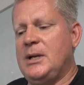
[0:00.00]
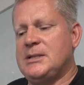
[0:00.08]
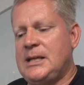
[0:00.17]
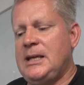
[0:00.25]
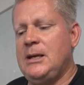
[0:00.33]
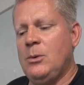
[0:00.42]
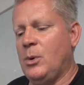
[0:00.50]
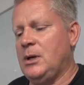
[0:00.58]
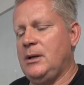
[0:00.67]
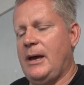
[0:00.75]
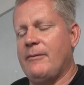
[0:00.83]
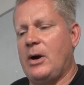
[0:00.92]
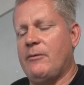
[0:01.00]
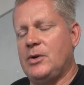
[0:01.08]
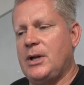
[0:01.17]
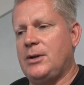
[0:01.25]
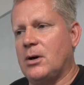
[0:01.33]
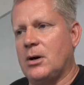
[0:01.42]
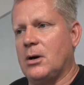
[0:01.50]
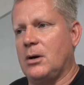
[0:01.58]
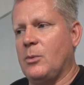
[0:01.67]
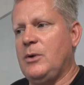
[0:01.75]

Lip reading: has he ever done to her?